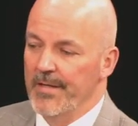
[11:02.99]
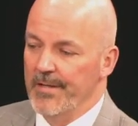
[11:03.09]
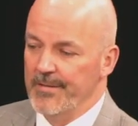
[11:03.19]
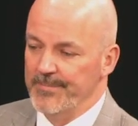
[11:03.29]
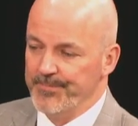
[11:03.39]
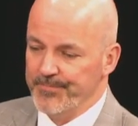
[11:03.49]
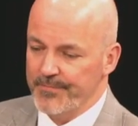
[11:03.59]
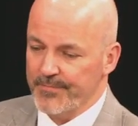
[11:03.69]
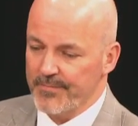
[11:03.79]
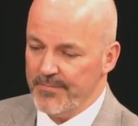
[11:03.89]
Um,
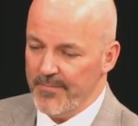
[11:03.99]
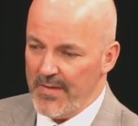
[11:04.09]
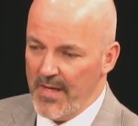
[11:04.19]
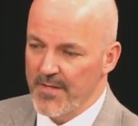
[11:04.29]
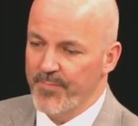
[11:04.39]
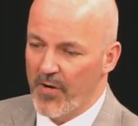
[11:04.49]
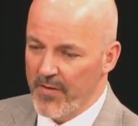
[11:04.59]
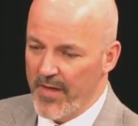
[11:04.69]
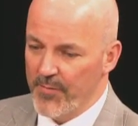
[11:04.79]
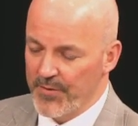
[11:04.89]
as part
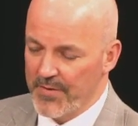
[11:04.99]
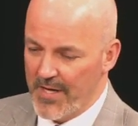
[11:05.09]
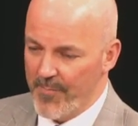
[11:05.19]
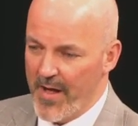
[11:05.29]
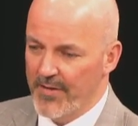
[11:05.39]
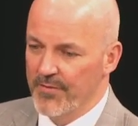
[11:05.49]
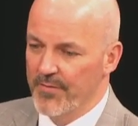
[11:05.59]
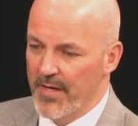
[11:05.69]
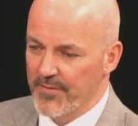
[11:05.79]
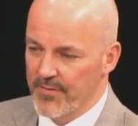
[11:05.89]
of that original compact in
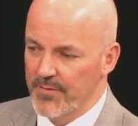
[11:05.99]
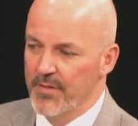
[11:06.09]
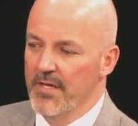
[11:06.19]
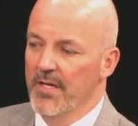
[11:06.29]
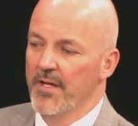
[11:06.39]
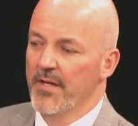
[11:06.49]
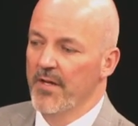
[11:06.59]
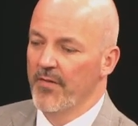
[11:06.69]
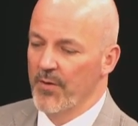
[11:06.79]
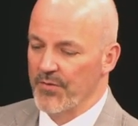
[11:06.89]
2003,
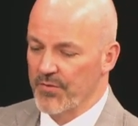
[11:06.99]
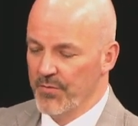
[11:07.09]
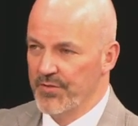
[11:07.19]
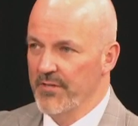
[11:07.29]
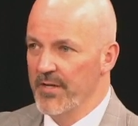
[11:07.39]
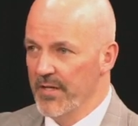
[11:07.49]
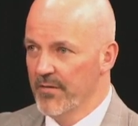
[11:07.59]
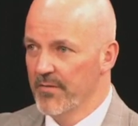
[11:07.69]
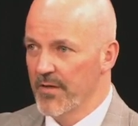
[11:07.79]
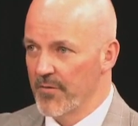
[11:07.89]
there was an exclusivity
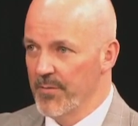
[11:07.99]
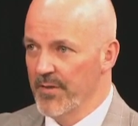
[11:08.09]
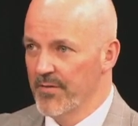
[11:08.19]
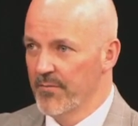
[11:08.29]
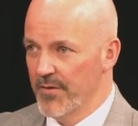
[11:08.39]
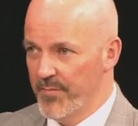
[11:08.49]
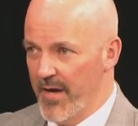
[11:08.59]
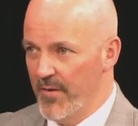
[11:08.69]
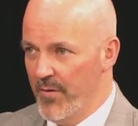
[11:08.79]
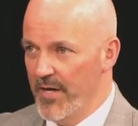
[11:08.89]
agreement with the
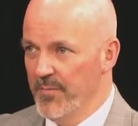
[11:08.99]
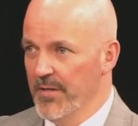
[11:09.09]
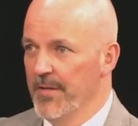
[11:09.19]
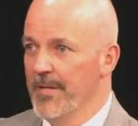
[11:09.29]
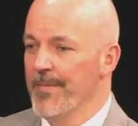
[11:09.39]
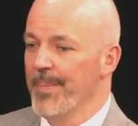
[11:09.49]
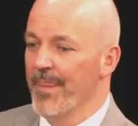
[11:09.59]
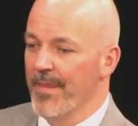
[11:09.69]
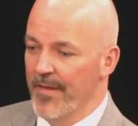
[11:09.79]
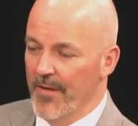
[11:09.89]
Potawatomi. Mm-hmm.
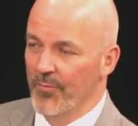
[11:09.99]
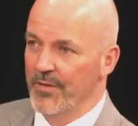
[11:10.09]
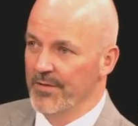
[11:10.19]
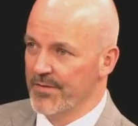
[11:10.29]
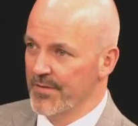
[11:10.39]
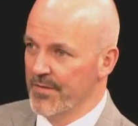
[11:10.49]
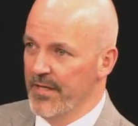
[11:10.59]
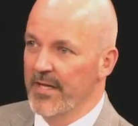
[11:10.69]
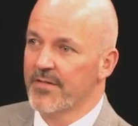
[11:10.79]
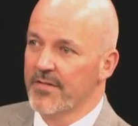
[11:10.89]
It was
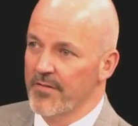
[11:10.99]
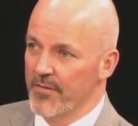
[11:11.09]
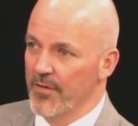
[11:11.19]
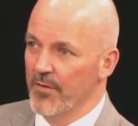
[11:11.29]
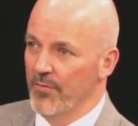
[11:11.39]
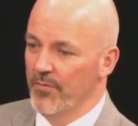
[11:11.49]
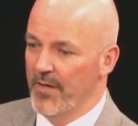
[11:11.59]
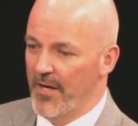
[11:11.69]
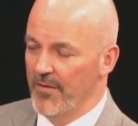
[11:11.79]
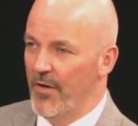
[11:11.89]
nixed, though,
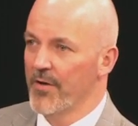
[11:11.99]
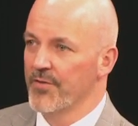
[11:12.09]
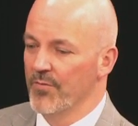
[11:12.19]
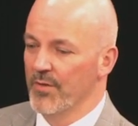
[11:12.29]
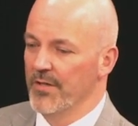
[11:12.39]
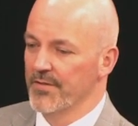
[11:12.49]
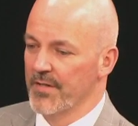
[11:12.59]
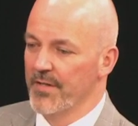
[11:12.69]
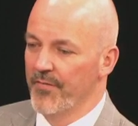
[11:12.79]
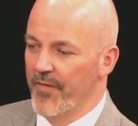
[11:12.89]
how large it was.
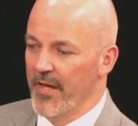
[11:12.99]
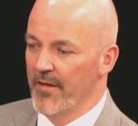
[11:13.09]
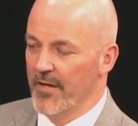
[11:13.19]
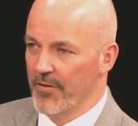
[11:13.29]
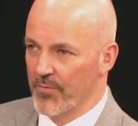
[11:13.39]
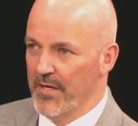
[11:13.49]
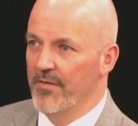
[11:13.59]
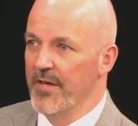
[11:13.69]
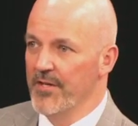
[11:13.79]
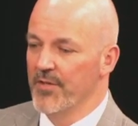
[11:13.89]
They agreed
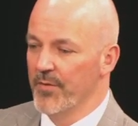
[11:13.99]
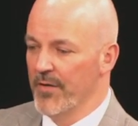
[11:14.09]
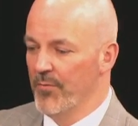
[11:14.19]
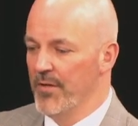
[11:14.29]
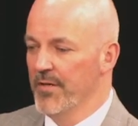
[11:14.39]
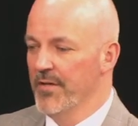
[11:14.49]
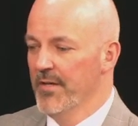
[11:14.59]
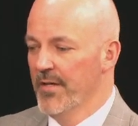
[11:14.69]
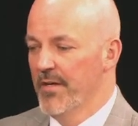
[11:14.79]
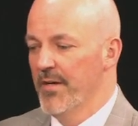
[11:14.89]
then to a one
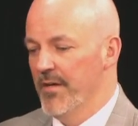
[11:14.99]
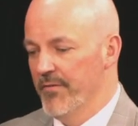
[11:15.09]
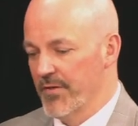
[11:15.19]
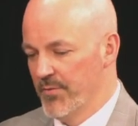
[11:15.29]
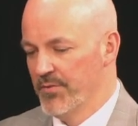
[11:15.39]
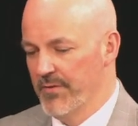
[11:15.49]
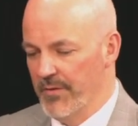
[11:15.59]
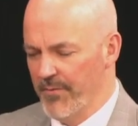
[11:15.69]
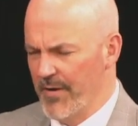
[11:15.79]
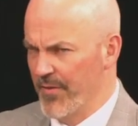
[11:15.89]
of exclusivity
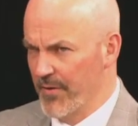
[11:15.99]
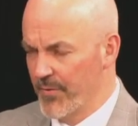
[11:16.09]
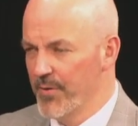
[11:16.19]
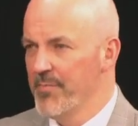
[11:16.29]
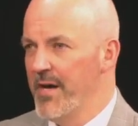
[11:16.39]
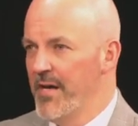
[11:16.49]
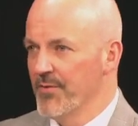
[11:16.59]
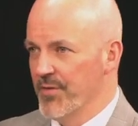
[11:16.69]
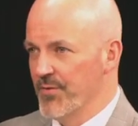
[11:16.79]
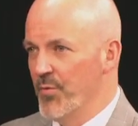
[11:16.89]
of, I think, 30 miles
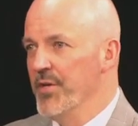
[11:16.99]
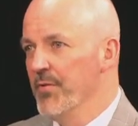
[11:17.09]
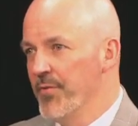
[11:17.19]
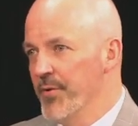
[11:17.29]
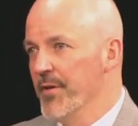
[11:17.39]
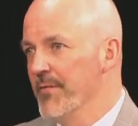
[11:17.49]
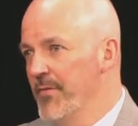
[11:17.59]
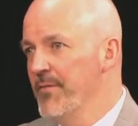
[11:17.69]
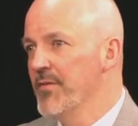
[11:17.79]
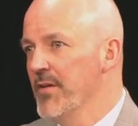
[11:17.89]
with this window of 30 to
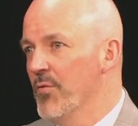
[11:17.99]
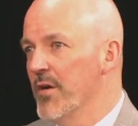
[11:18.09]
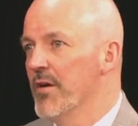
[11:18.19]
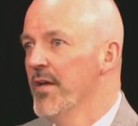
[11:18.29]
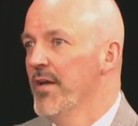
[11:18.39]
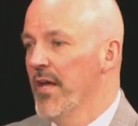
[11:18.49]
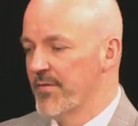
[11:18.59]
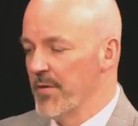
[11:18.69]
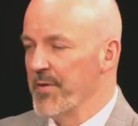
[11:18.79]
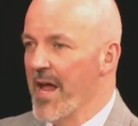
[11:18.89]
50, where if
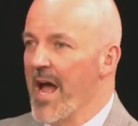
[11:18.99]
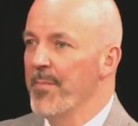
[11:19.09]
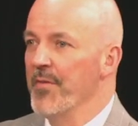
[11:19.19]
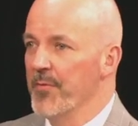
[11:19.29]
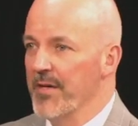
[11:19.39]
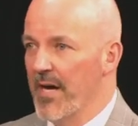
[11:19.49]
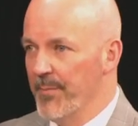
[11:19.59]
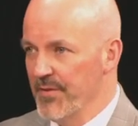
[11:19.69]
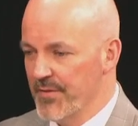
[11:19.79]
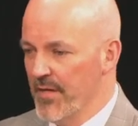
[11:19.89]
something happened, there'd be
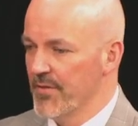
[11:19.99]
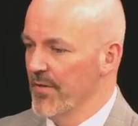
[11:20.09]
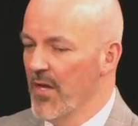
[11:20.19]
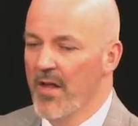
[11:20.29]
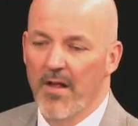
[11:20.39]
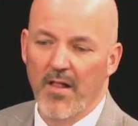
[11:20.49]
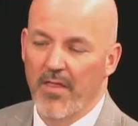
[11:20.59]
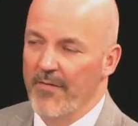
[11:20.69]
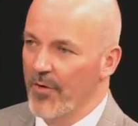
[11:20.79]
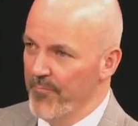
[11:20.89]
compensation.
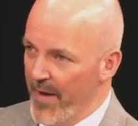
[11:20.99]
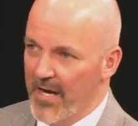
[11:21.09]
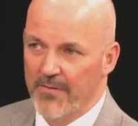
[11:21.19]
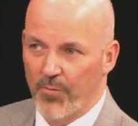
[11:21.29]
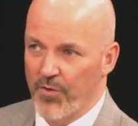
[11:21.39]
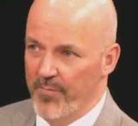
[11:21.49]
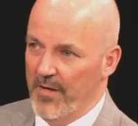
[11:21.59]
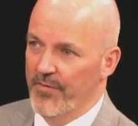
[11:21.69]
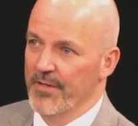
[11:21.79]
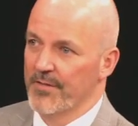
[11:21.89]
They've gone back and forth
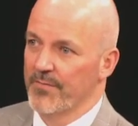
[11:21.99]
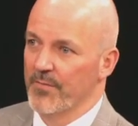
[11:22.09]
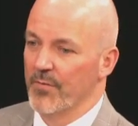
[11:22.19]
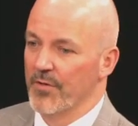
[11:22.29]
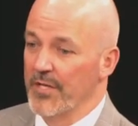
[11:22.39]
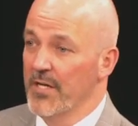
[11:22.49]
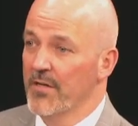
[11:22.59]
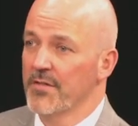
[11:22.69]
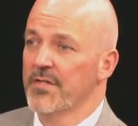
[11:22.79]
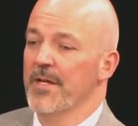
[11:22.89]
about this for
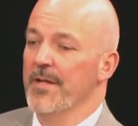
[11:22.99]
years.